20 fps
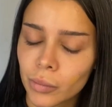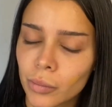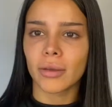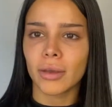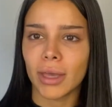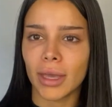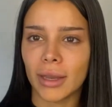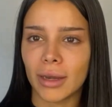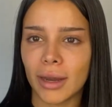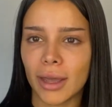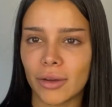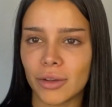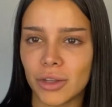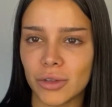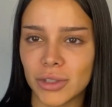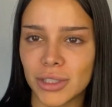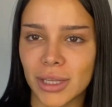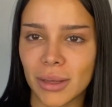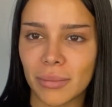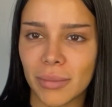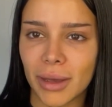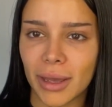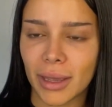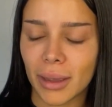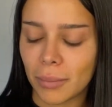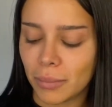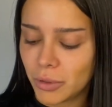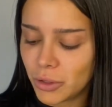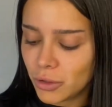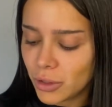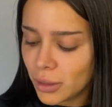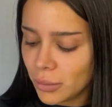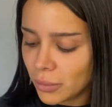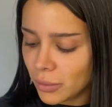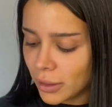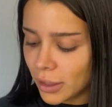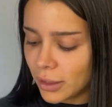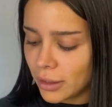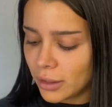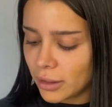Okay, now using my beauty
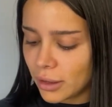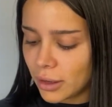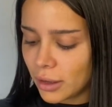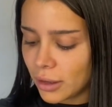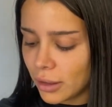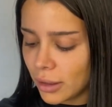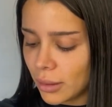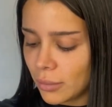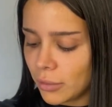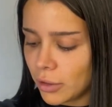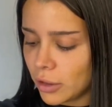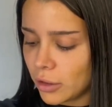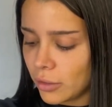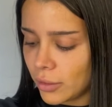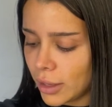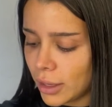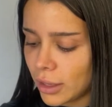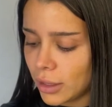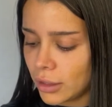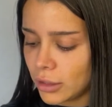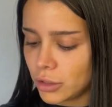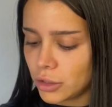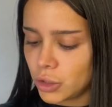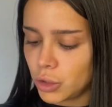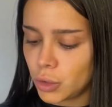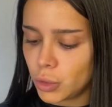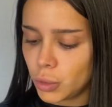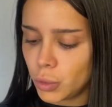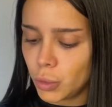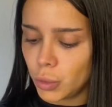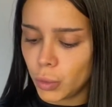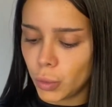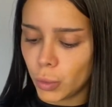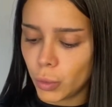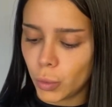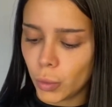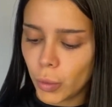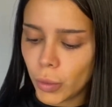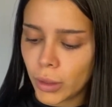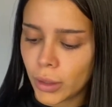blender, I'm going
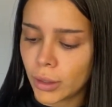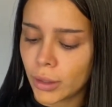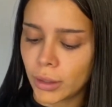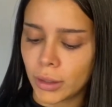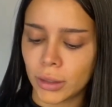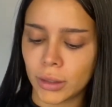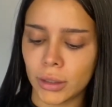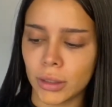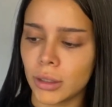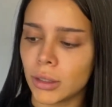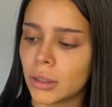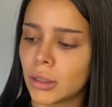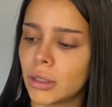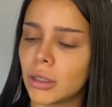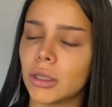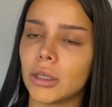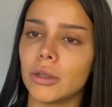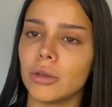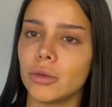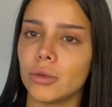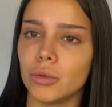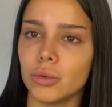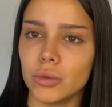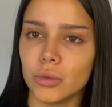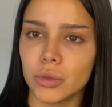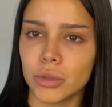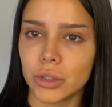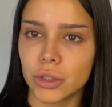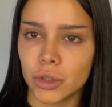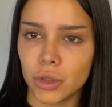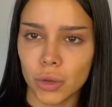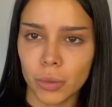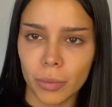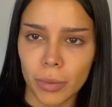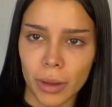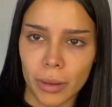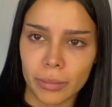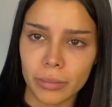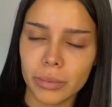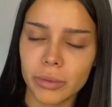to use 2
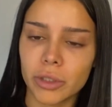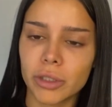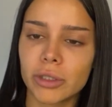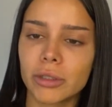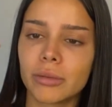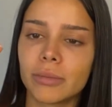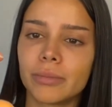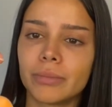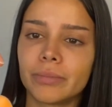pumps.